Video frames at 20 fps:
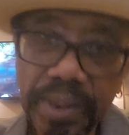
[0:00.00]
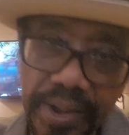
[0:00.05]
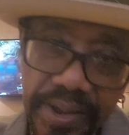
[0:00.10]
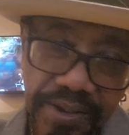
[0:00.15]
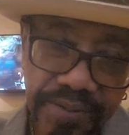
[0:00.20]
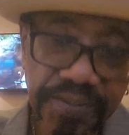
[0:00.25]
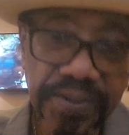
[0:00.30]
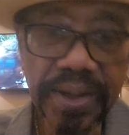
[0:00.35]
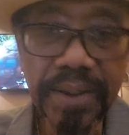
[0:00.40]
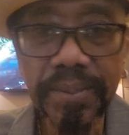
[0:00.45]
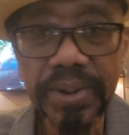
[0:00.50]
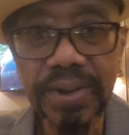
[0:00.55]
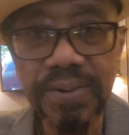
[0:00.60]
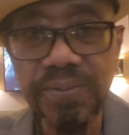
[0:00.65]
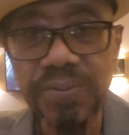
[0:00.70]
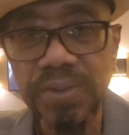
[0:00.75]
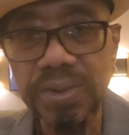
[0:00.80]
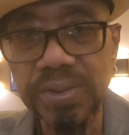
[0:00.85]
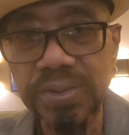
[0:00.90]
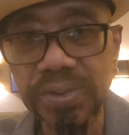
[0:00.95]
Your
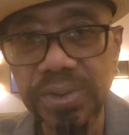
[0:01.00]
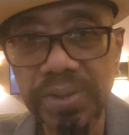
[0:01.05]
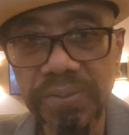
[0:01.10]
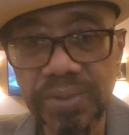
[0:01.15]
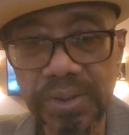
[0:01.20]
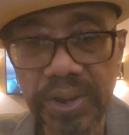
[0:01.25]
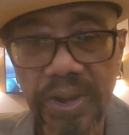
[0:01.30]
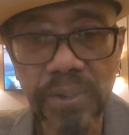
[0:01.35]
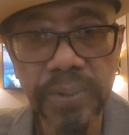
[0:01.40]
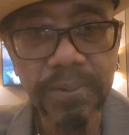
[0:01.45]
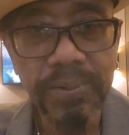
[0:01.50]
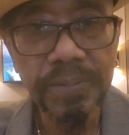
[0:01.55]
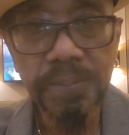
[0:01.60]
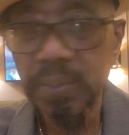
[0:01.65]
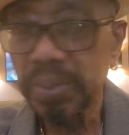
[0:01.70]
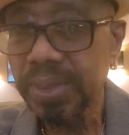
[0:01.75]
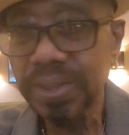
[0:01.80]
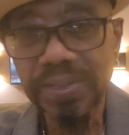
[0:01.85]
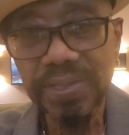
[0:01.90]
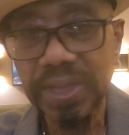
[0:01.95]
family and friends who live alone.
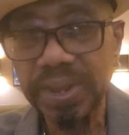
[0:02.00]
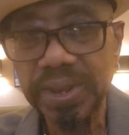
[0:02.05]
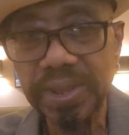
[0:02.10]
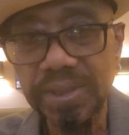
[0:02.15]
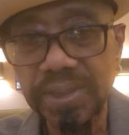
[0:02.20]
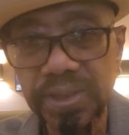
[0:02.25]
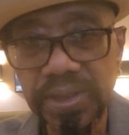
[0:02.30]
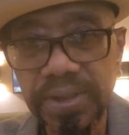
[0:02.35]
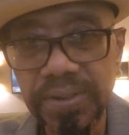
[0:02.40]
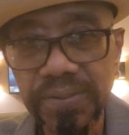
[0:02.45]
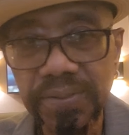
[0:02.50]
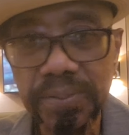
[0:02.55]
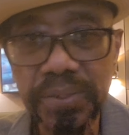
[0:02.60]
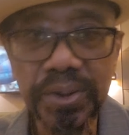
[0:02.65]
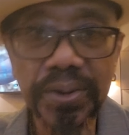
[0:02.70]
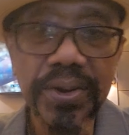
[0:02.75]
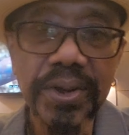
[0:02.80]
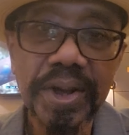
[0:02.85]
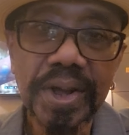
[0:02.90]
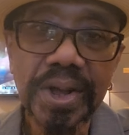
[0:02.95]
They need to hear
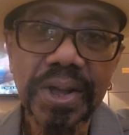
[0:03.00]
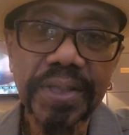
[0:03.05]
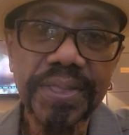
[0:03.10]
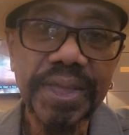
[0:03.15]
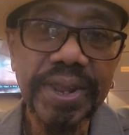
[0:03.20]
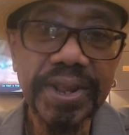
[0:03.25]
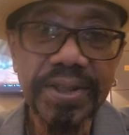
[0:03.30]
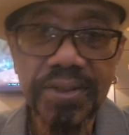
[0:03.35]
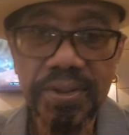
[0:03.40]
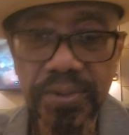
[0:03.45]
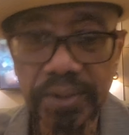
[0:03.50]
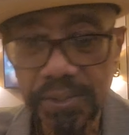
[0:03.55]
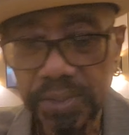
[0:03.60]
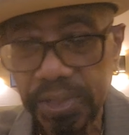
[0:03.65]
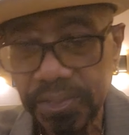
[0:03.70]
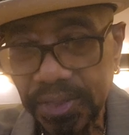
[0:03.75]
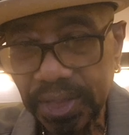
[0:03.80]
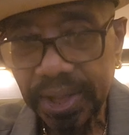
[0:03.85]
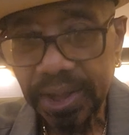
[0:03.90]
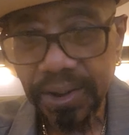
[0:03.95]
from you. They need to know
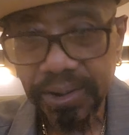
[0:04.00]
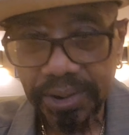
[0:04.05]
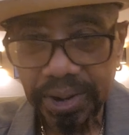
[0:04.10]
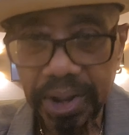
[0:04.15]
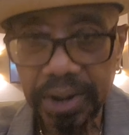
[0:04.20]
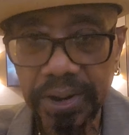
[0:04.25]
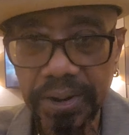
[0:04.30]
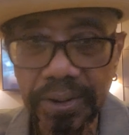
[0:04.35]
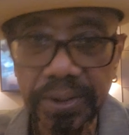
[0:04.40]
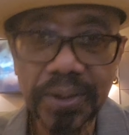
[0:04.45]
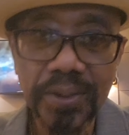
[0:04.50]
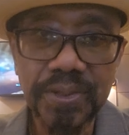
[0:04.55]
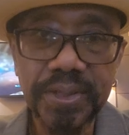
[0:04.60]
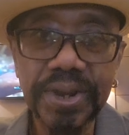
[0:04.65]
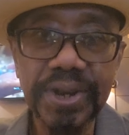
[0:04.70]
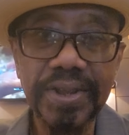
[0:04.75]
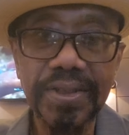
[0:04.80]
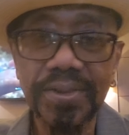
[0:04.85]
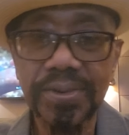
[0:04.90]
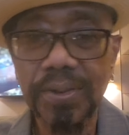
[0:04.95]
that they are not
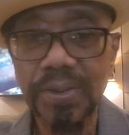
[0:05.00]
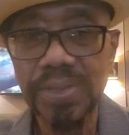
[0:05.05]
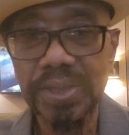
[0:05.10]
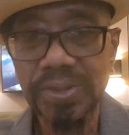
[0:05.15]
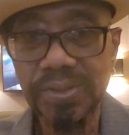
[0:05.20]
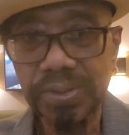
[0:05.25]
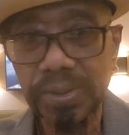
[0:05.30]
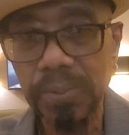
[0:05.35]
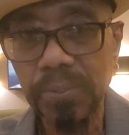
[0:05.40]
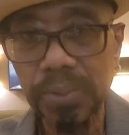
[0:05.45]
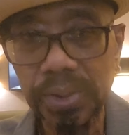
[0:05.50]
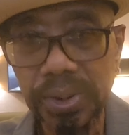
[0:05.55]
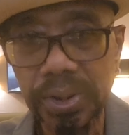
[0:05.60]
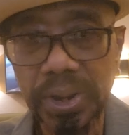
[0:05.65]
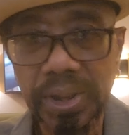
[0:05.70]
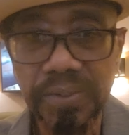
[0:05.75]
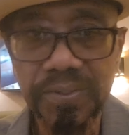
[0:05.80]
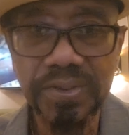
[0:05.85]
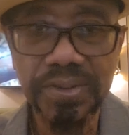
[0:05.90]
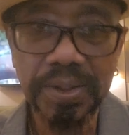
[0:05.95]
alone. They need to know that
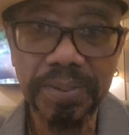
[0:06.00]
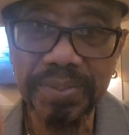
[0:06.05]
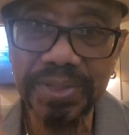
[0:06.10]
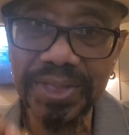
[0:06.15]
someone loves